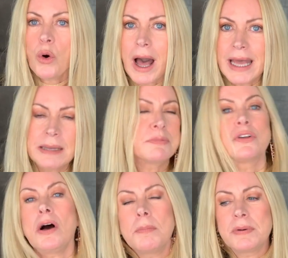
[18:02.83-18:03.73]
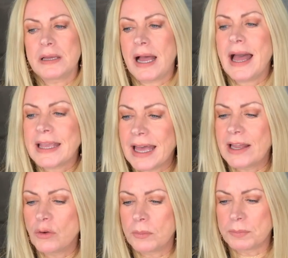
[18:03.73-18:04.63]
hyped up that I
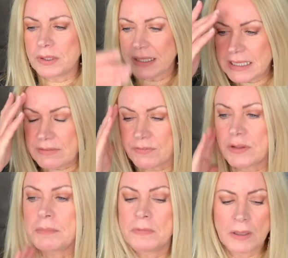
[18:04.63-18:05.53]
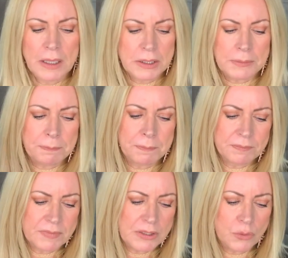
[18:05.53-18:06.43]
cannot believe them,
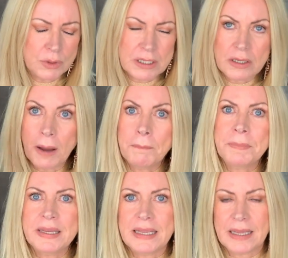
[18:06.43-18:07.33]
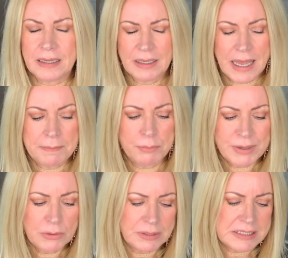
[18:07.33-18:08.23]
you know, the company
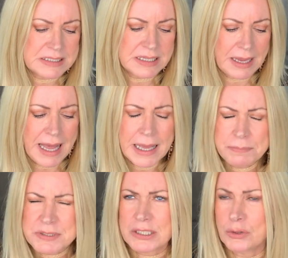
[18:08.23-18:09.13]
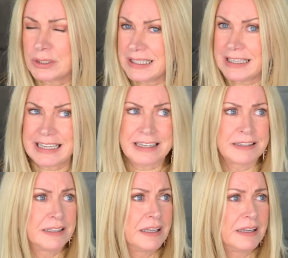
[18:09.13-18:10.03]
Embryolisse that absolutely,
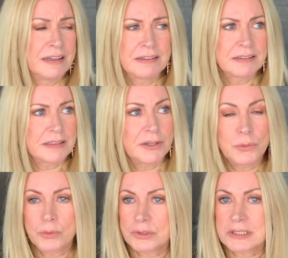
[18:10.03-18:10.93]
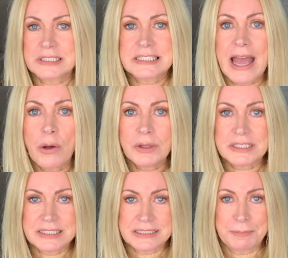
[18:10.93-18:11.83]
you know, sell
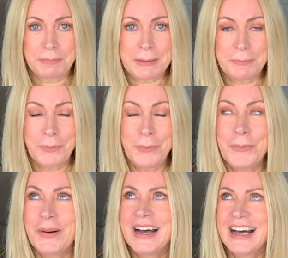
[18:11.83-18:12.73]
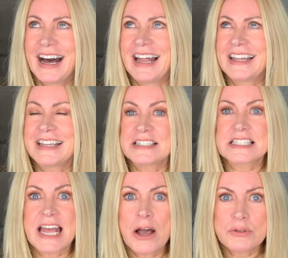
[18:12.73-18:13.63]
this to people, and it
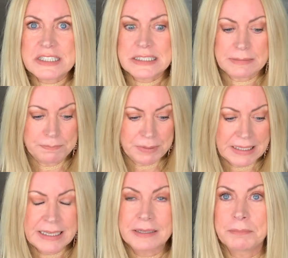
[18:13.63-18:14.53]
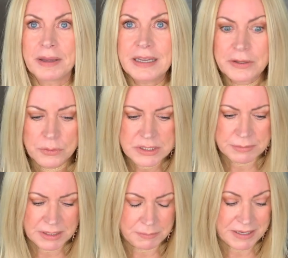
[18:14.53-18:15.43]
sells, it's a blinking miracle to
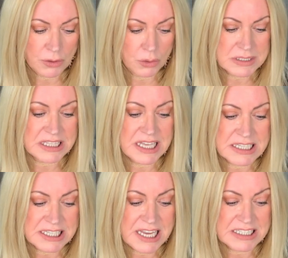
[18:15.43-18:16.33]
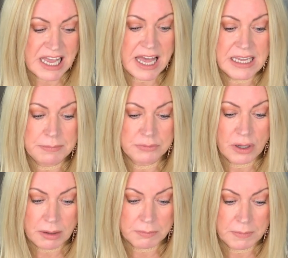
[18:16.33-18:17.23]
me, because this is hyped
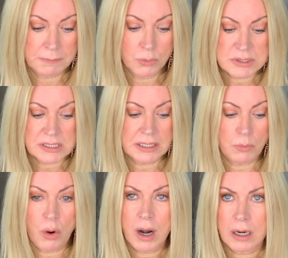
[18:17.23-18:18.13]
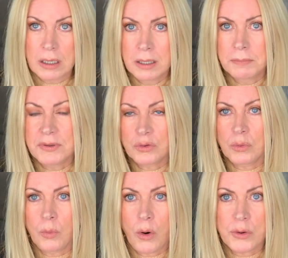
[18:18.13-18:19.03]
up, mostly water,
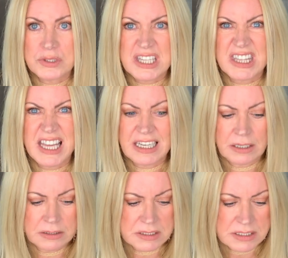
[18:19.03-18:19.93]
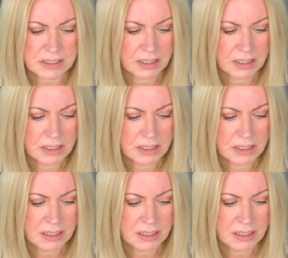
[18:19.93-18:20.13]
mineral oils, thickeners.